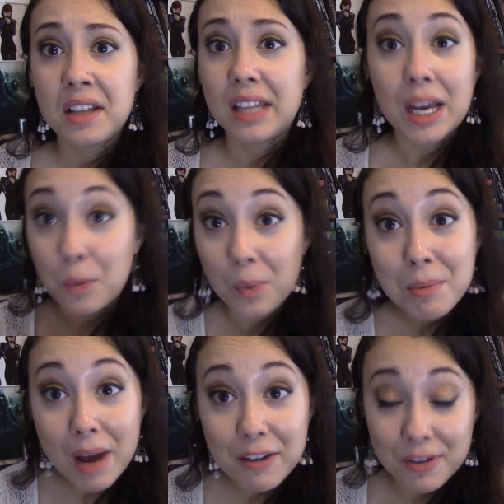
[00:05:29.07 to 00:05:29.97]
Like,
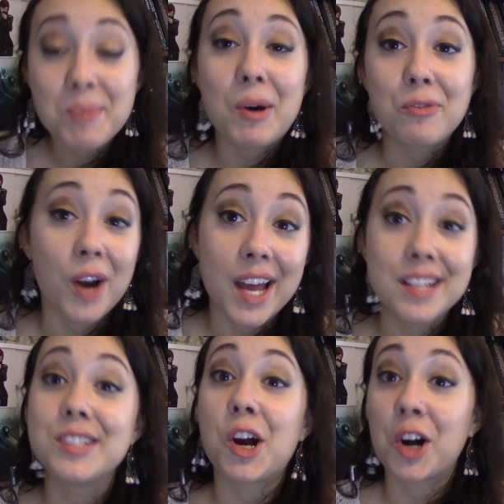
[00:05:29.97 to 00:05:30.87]
when my female
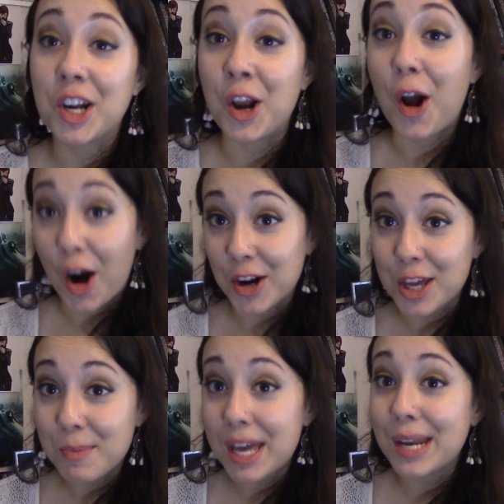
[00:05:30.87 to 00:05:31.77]
friends are in an
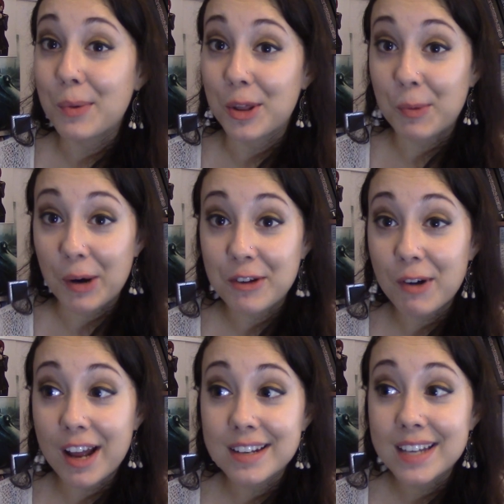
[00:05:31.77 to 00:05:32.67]
argument with their
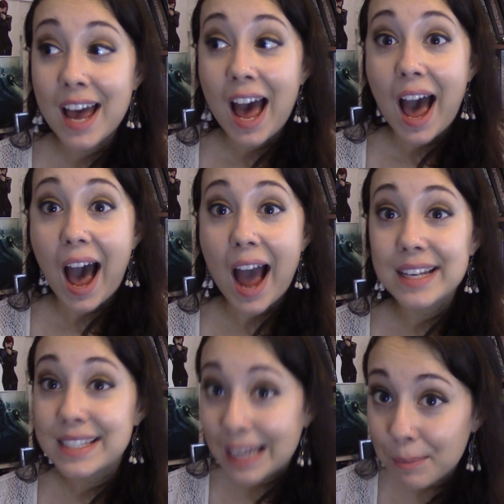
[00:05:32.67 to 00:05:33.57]
boyfriend, I
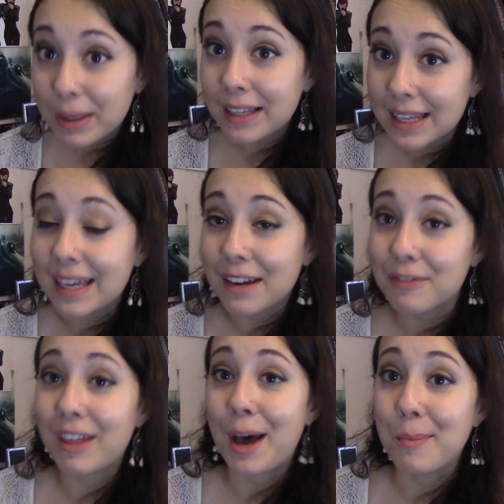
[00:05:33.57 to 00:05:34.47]
typically
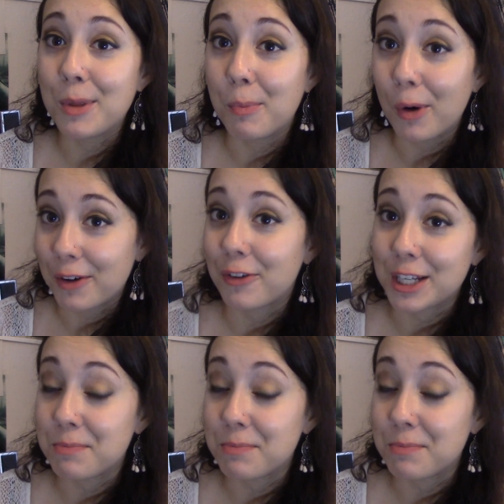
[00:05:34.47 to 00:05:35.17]
give them the boyfriend's